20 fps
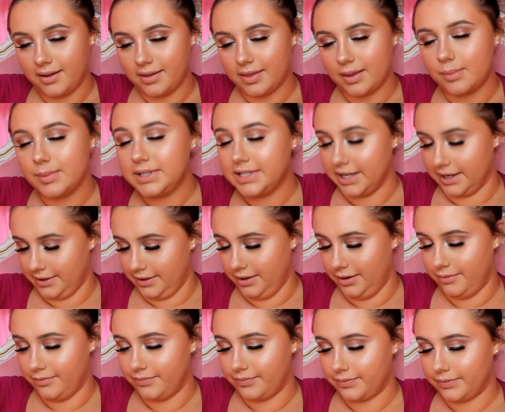let me tell
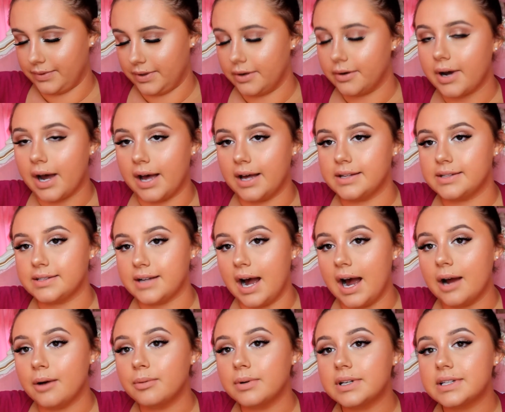you, you guys,
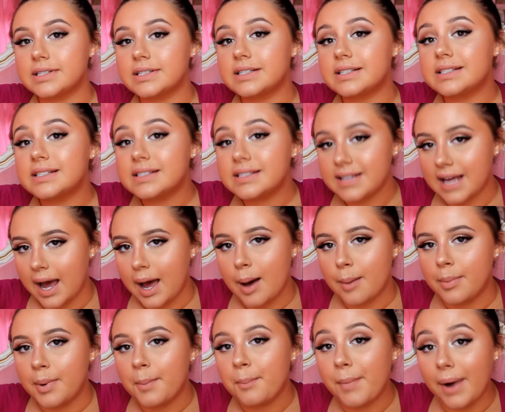I would
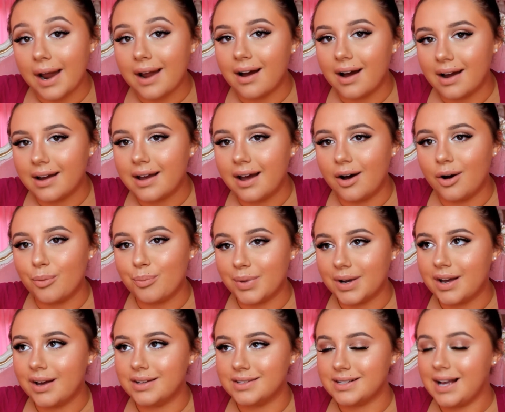stab my eye out
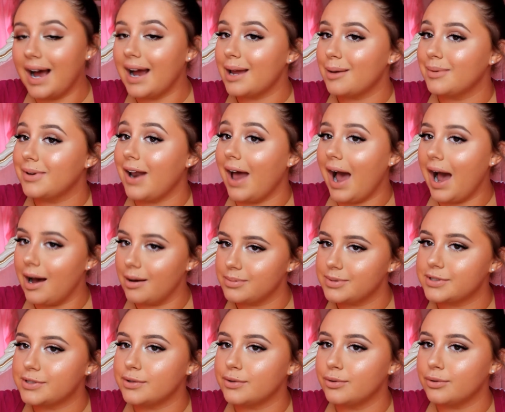because I am an
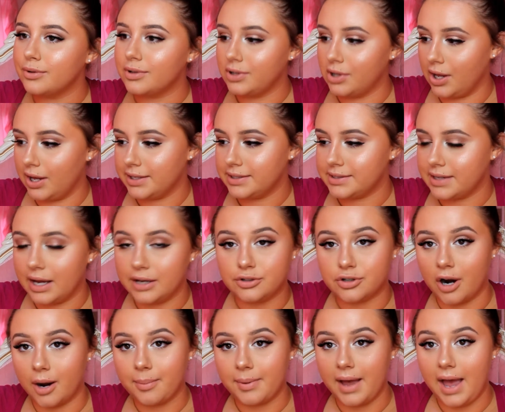absolute klutz. I
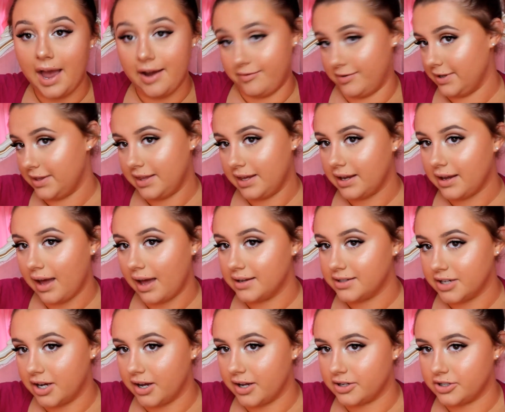drop everything I
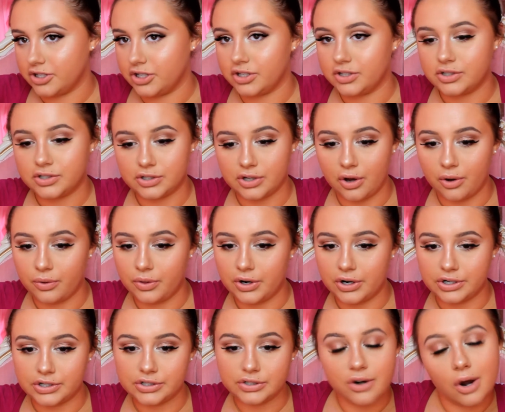touch, so
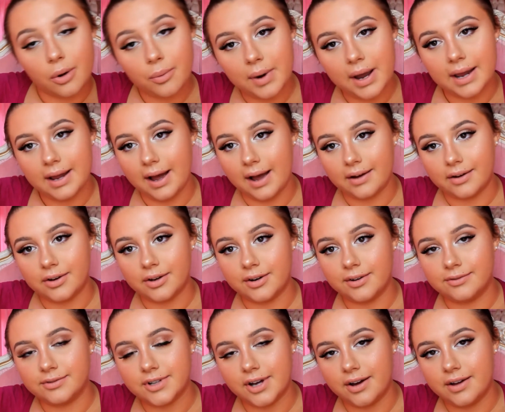there's no way I could
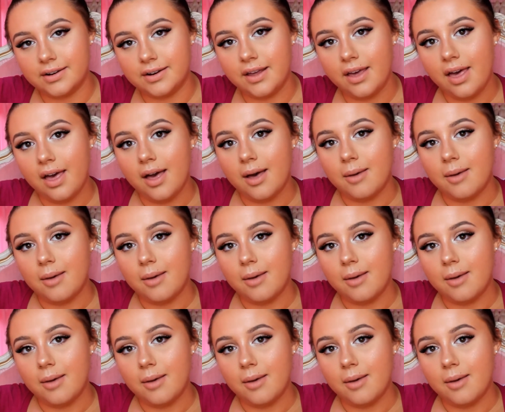have done